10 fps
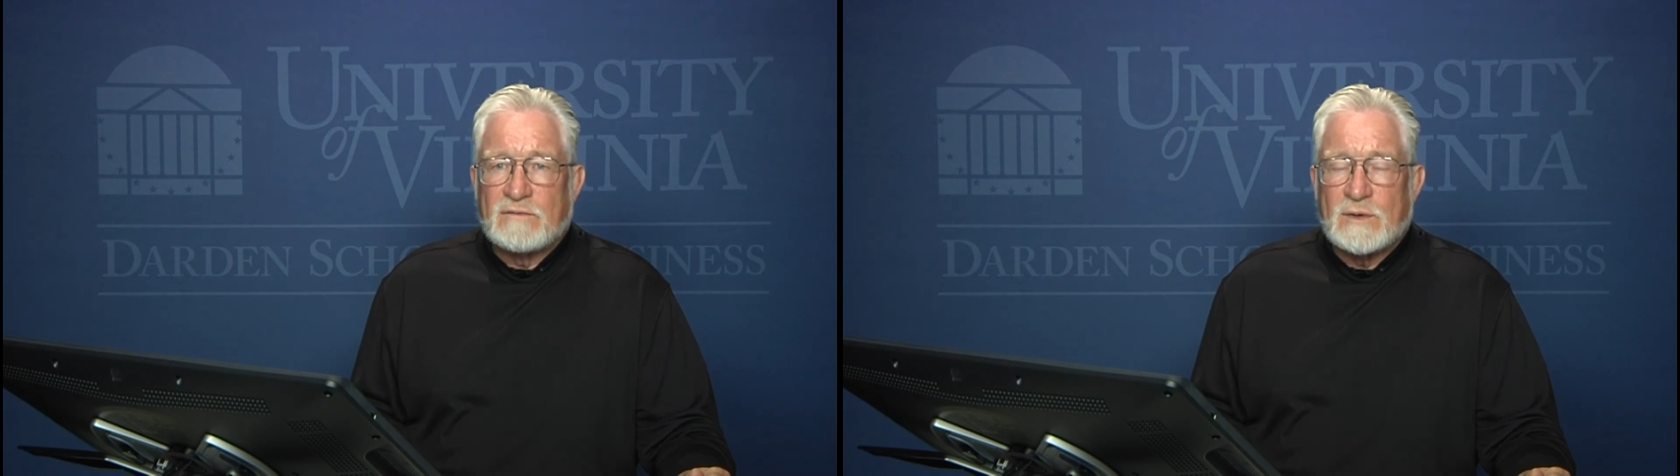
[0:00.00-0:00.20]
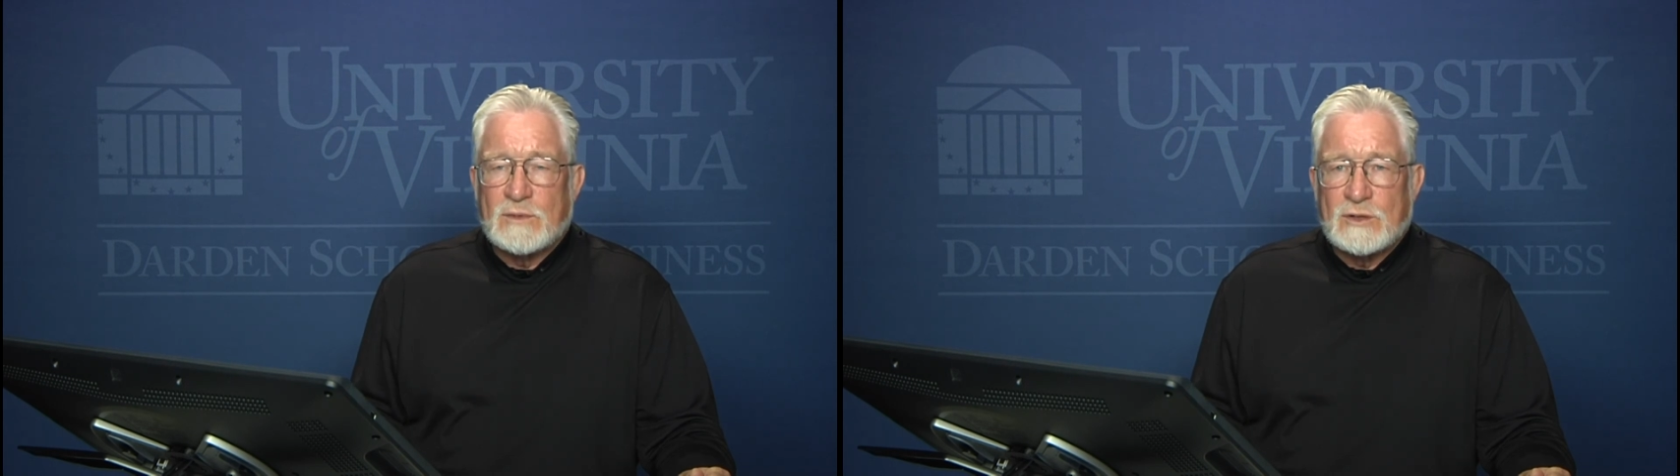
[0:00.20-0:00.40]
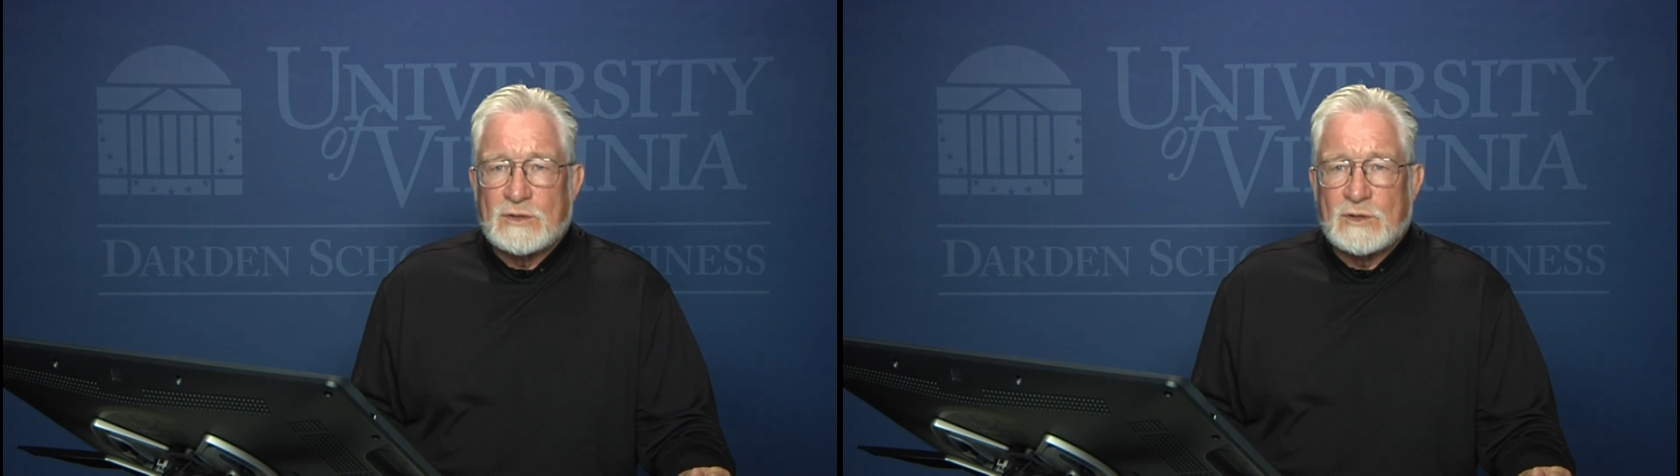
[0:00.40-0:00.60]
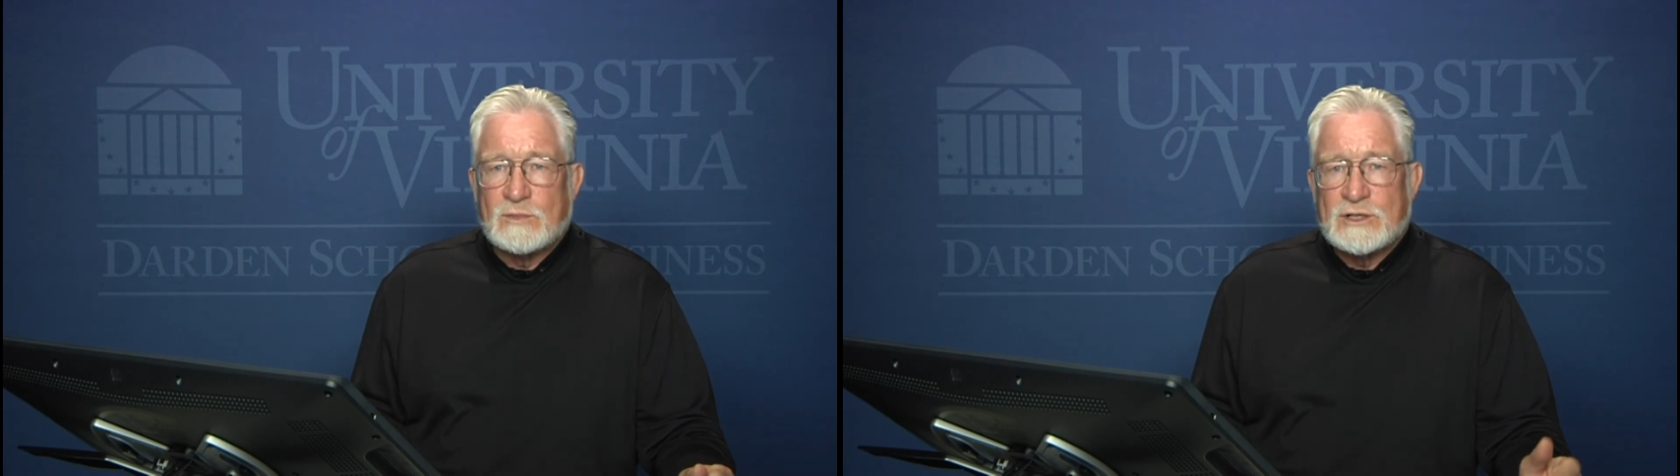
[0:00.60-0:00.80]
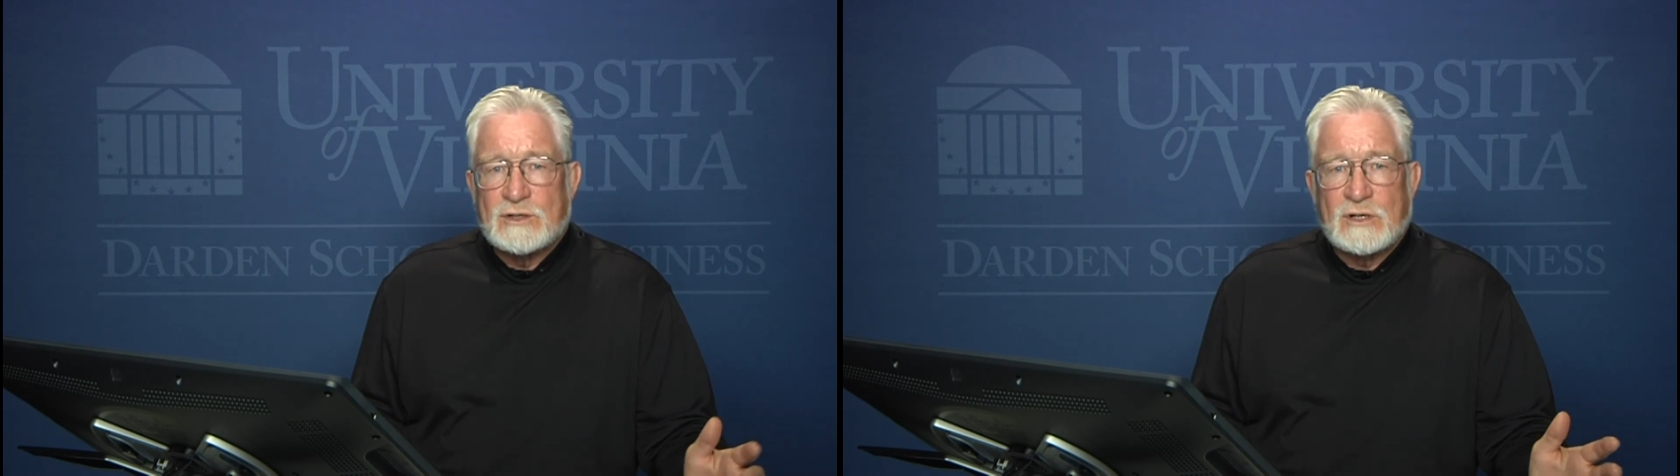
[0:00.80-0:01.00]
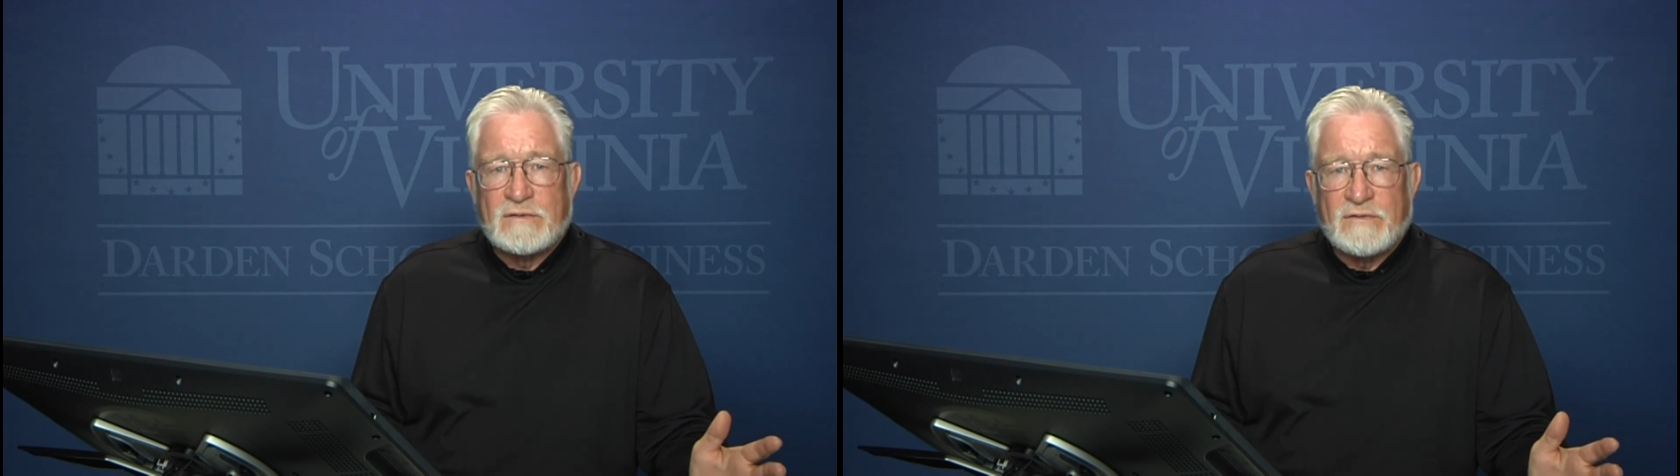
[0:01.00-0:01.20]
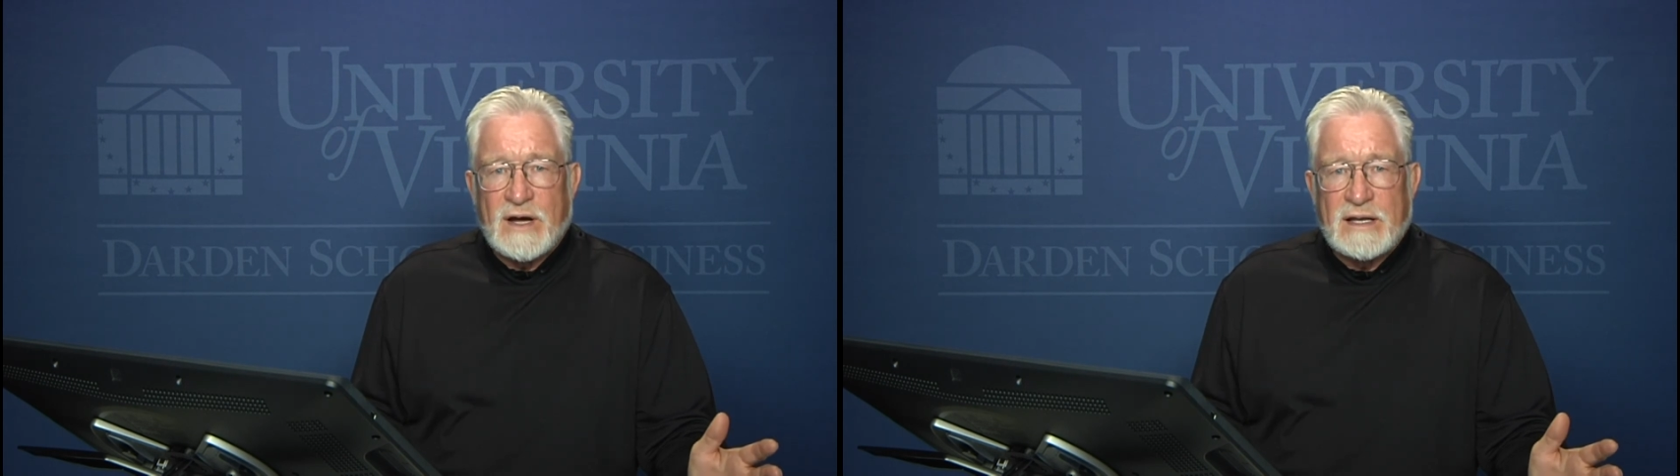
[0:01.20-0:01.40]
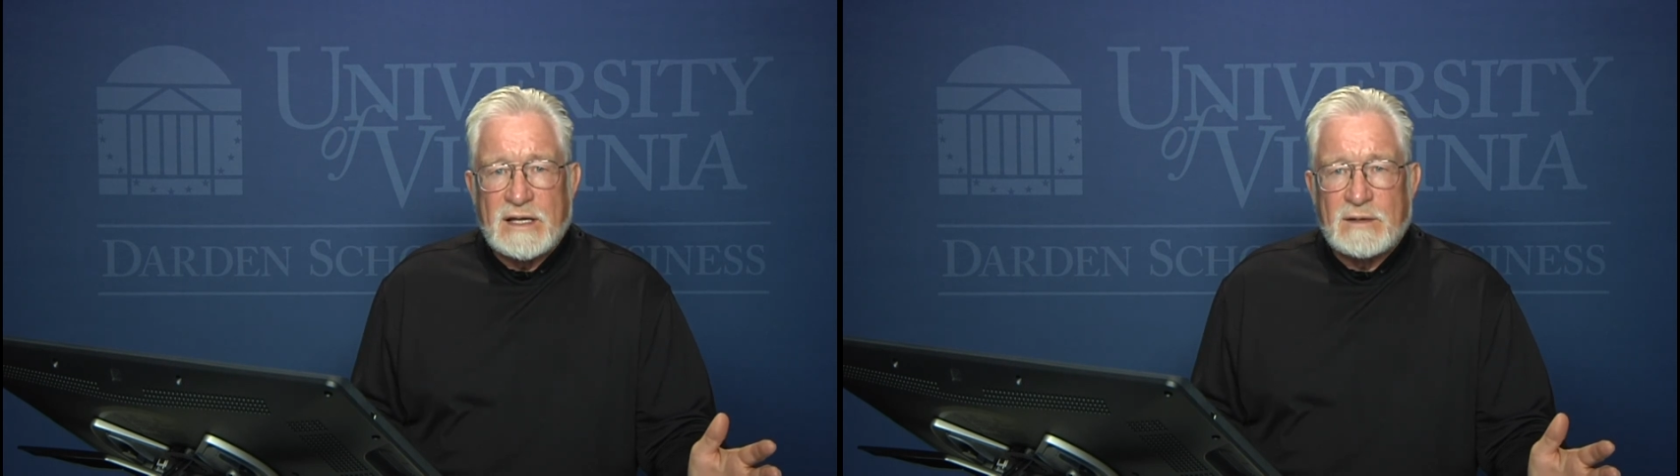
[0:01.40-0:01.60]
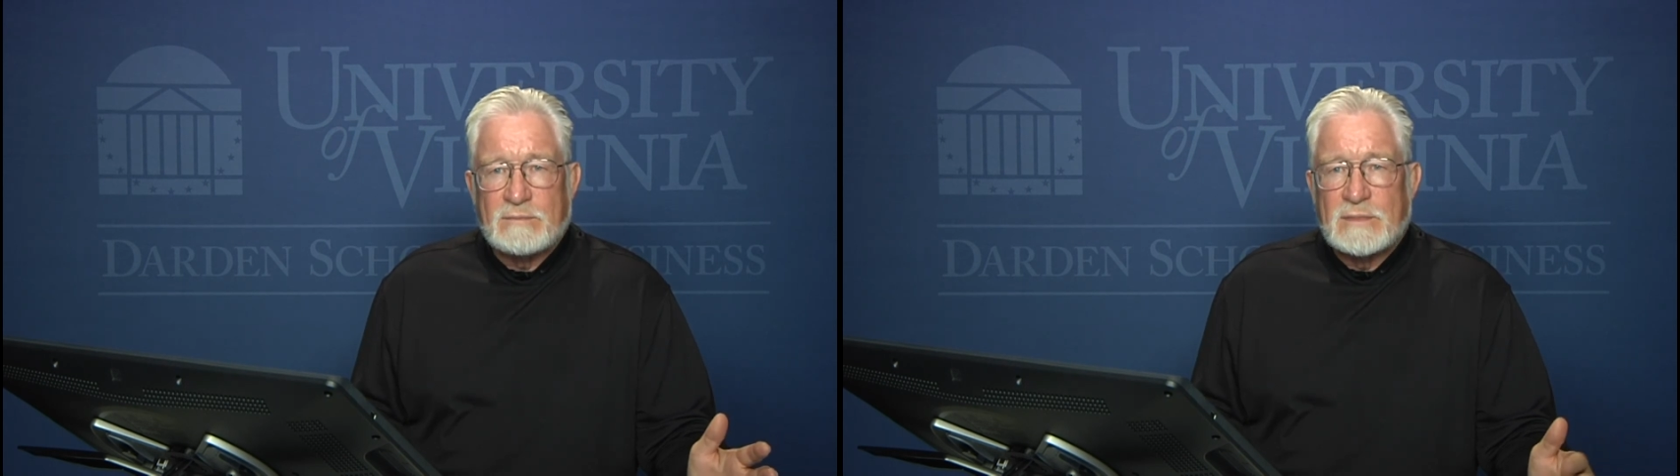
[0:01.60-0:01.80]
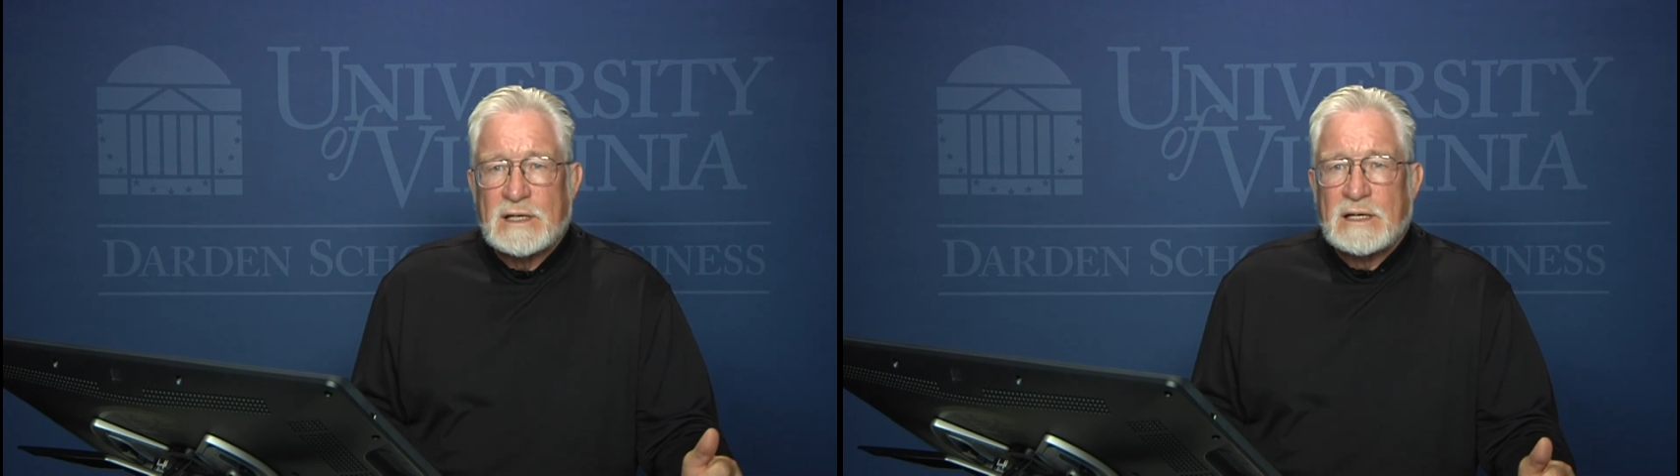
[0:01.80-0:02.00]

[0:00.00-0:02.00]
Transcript: from YouTube, but you can find them.